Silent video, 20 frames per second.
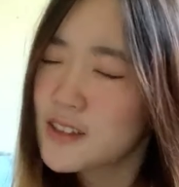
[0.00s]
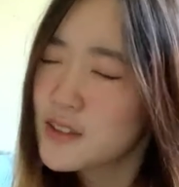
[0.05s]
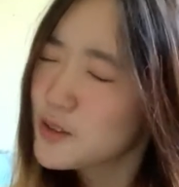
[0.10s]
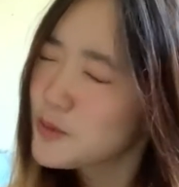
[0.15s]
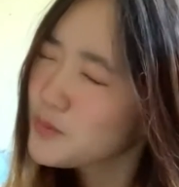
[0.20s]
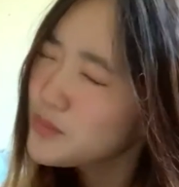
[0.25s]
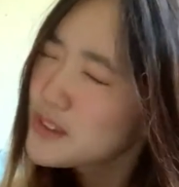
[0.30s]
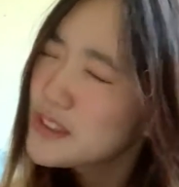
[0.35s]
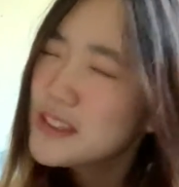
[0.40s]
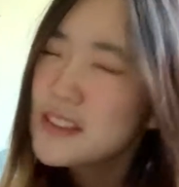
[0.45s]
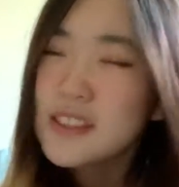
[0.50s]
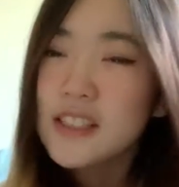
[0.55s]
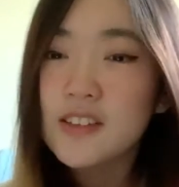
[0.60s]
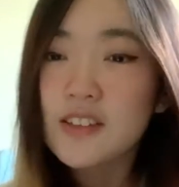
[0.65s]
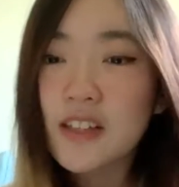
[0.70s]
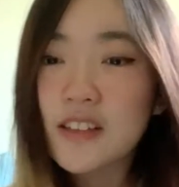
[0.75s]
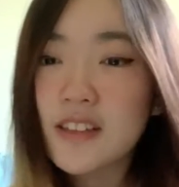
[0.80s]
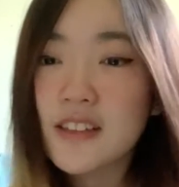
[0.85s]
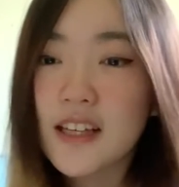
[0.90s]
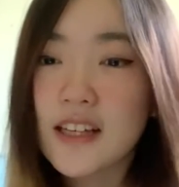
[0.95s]
So if
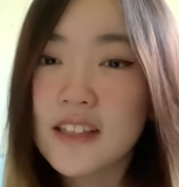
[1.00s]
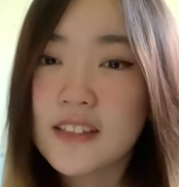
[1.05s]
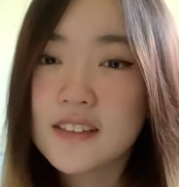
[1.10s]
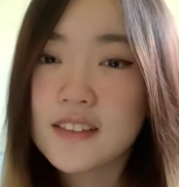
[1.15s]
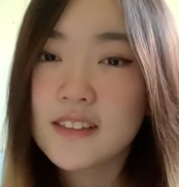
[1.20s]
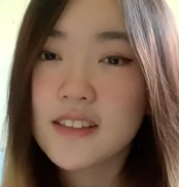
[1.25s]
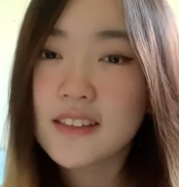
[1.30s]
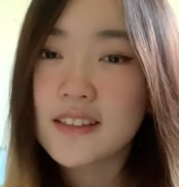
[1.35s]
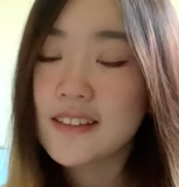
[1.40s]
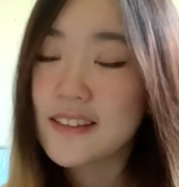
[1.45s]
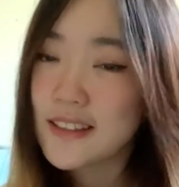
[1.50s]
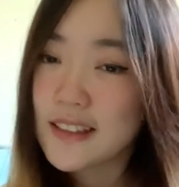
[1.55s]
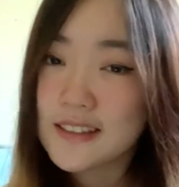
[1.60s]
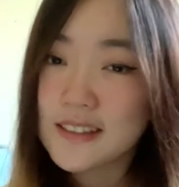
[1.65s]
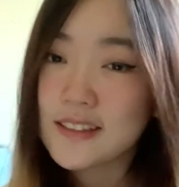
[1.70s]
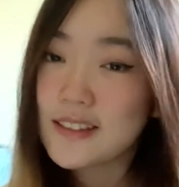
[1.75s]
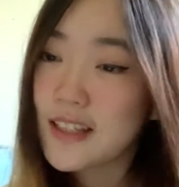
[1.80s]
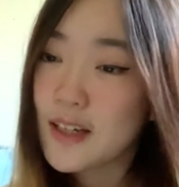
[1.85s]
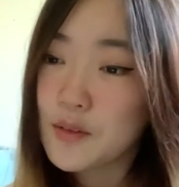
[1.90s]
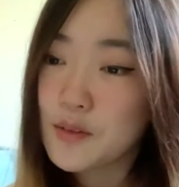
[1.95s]
that's the case, then
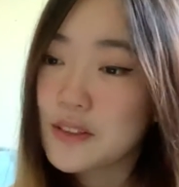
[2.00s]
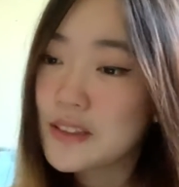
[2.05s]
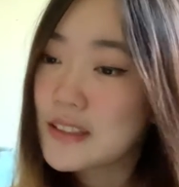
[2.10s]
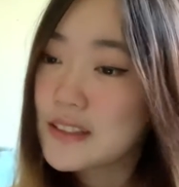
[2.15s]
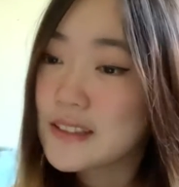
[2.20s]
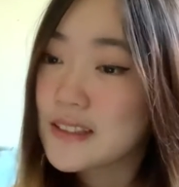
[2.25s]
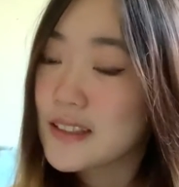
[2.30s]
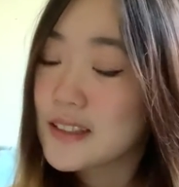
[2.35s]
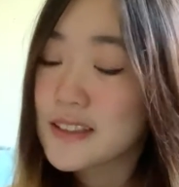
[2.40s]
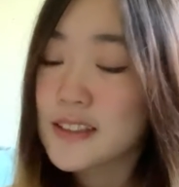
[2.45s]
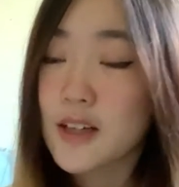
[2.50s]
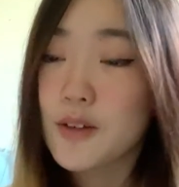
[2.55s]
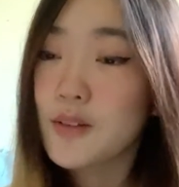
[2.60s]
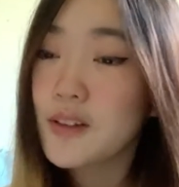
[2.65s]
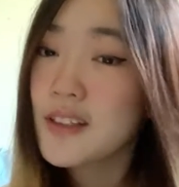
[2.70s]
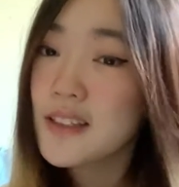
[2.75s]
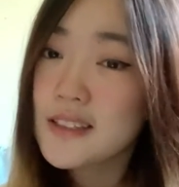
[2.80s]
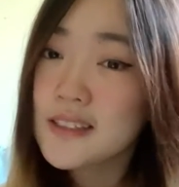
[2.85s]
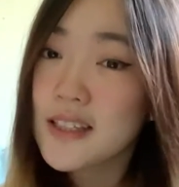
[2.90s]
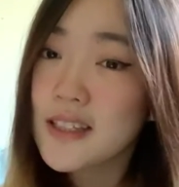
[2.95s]
that really sucks. That
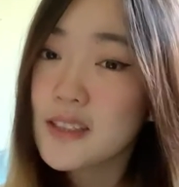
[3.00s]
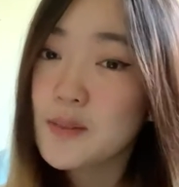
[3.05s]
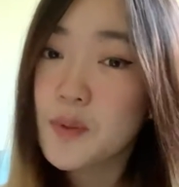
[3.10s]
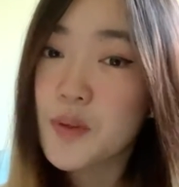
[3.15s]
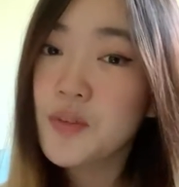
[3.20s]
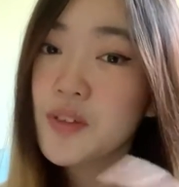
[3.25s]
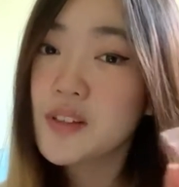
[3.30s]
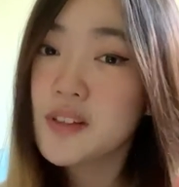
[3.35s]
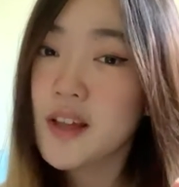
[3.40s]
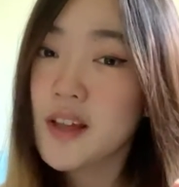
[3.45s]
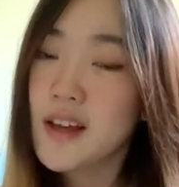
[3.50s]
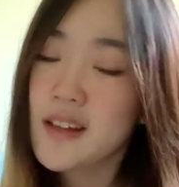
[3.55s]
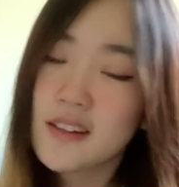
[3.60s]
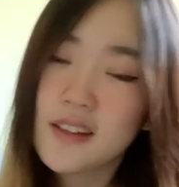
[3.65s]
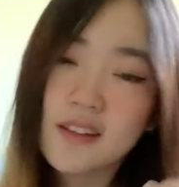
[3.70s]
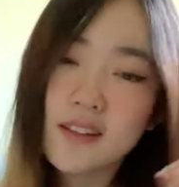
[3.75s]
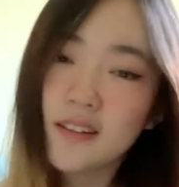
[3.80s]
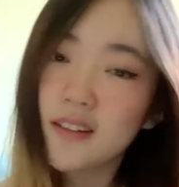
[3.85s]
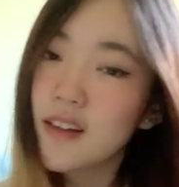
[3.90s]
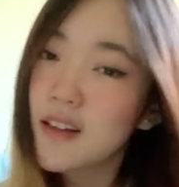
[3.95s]
really sucks. But if it's not,
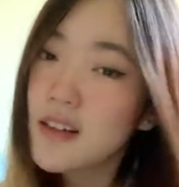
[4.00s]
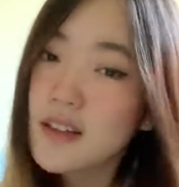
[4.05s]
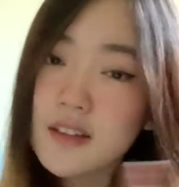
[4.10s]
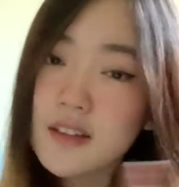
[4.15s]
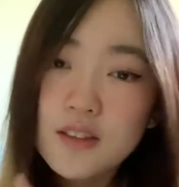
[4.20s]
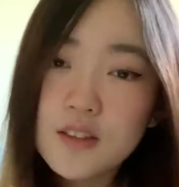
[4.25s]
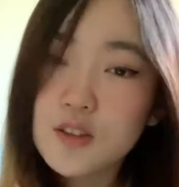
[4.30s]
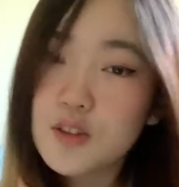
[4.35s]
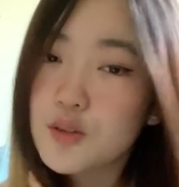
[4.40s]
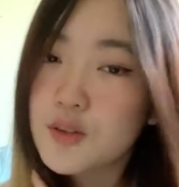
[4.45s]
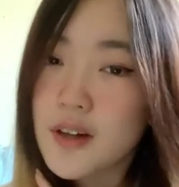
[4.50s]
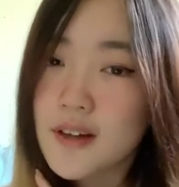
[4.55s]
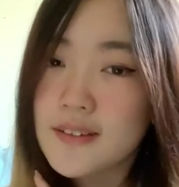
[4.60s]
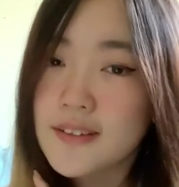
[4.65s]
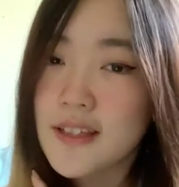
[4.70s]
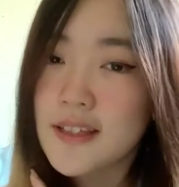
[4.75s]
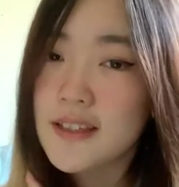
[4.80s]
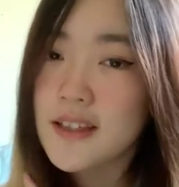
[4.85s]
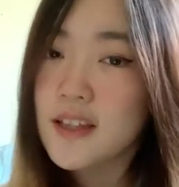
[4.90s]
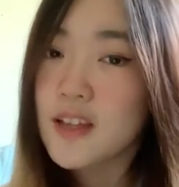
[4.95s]
then do not
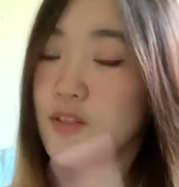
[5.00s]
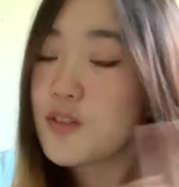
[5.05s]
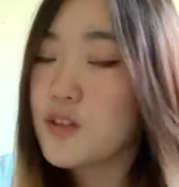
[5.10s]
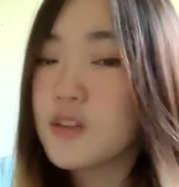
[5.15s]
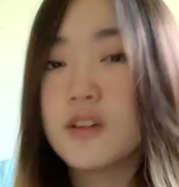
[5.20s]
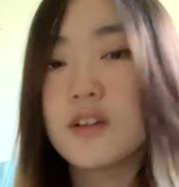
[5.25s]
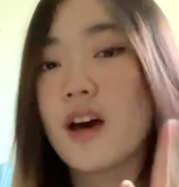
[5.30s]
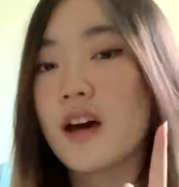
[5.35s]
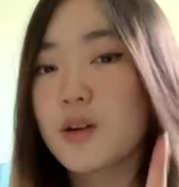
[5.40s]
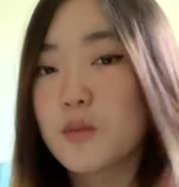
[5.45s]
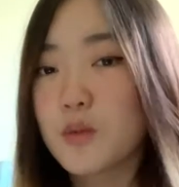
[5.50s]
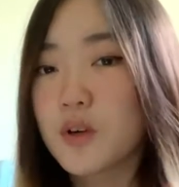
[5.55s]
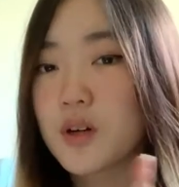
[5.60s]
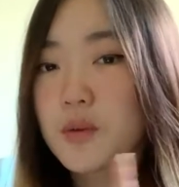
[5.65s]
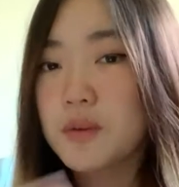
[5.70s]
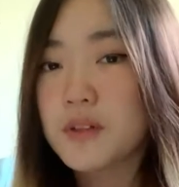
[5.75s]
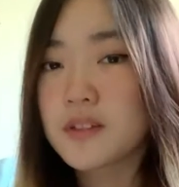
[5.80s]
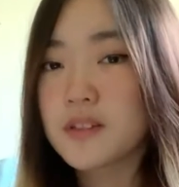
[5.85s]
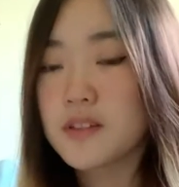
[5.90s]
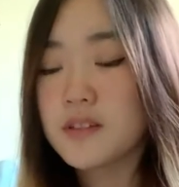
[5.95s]
take it if you're not a morning
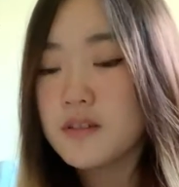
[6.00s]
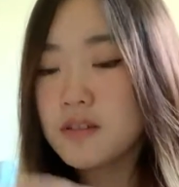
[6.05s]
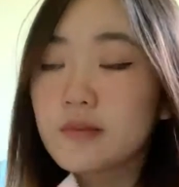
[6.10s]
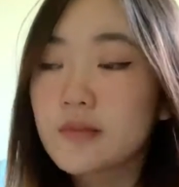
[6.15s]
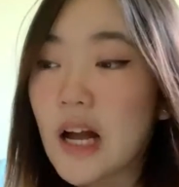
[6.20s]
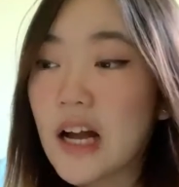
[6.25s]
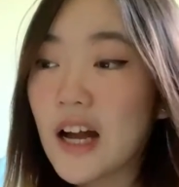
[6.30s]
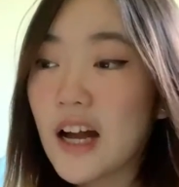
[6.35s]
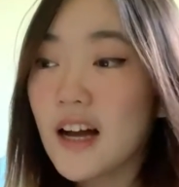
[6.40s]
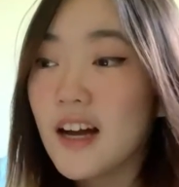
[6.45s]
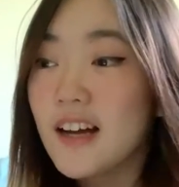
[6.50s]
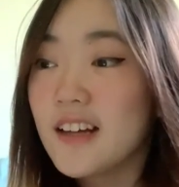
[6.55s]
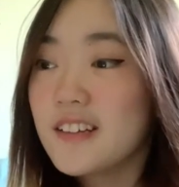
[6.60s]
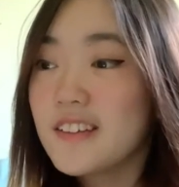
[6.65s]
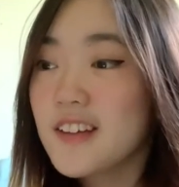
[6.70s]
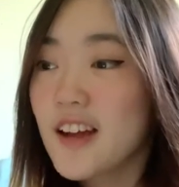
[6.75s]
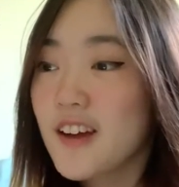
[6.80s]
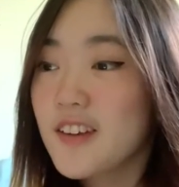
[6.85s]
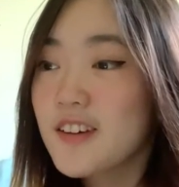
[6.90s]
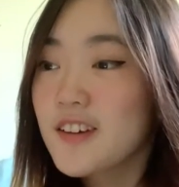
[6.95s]
person.
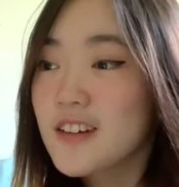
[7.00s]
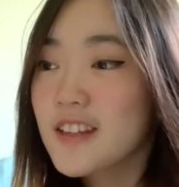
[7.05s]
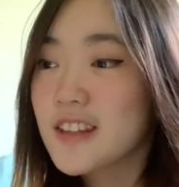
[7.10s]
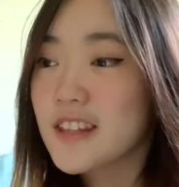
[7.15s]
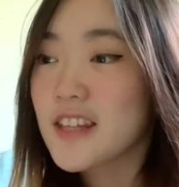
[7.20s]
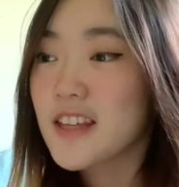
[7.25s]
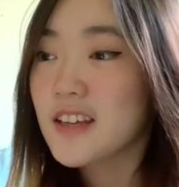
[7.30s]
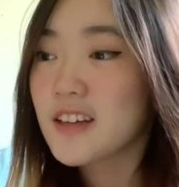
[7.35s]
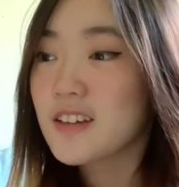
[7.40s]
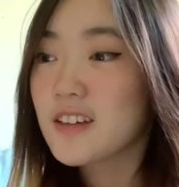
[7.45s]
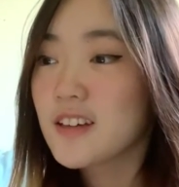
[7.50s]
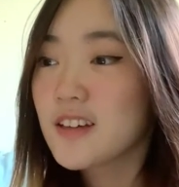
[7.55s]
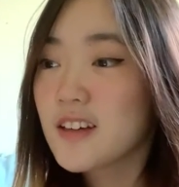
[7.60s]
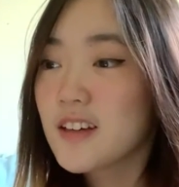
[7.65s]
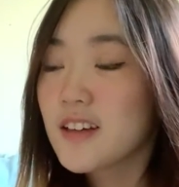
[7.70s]
Another thing.